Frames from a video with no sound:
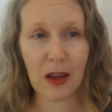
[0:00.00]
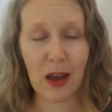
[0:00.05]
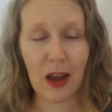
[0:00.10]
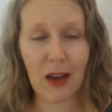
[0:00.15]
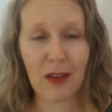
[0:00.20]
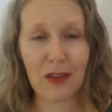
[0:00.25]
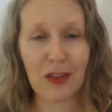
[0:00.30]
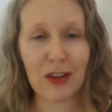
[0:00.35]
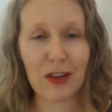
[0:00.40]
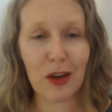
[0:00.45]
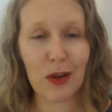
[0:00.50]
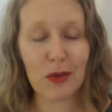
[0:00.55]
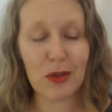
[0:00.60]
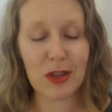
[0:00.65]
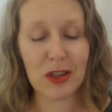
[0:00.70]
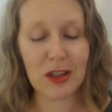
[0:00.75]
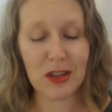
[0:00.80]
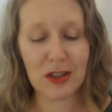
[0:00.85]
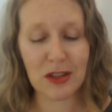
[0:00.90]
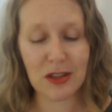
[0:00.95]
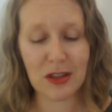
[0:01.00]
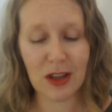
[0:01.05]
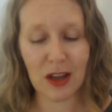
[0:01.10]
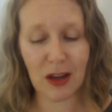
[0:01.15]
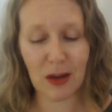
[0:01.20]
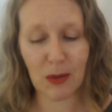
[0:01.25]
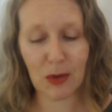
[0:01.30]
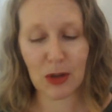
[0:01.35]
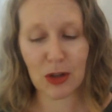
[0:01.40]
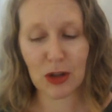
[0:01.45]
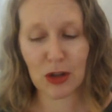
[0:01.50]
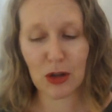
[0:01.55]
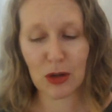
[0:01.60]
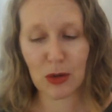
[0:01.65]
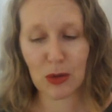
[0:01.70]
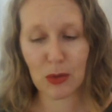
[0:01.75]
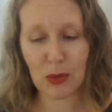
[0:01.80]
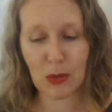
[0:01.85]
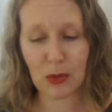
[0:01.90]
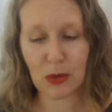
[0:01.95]
Have you noticed that when
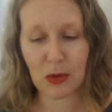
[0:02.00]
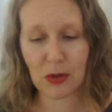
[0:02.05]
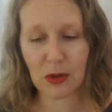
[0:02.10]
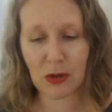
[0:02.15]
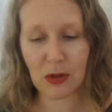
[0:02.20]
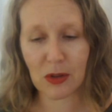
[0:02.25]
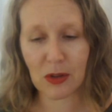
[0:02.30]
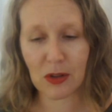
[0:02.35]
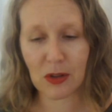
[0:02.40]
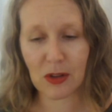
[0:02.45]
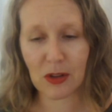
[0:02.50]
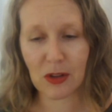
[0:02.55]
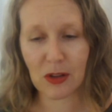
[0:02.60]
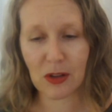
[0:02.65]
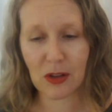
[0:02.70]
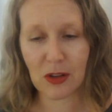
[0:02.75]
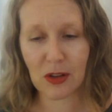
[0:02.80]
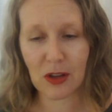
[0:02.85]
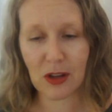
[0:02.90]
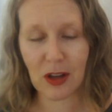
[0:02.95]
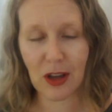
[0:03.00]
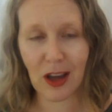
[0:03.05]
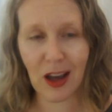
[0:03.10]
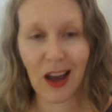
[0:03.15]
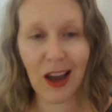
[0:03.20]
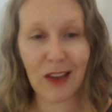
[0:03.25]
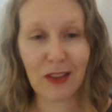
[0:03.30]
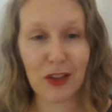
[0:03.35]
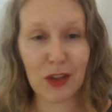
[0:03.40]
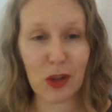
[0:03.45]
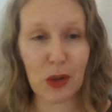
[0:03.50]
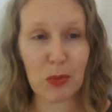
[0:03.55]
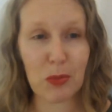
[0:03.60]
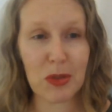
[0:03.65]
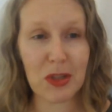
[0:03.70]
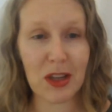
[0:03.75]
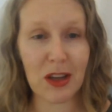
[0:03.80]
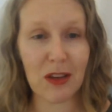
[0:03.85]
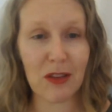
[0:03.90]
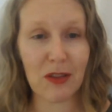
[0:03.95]
you have an
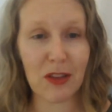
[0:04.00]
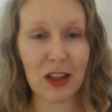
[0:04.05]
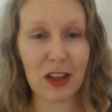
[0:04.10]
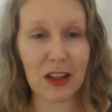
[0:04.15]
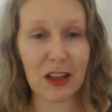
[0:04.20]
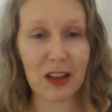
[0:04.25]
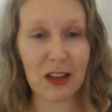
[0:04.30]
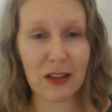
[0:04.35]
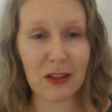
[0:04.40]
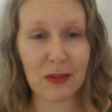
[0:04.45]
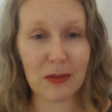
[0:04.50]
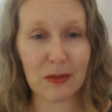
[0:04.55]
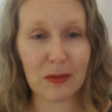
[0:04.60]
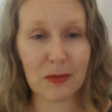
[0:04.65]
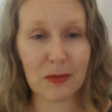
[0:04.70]
upset feeling,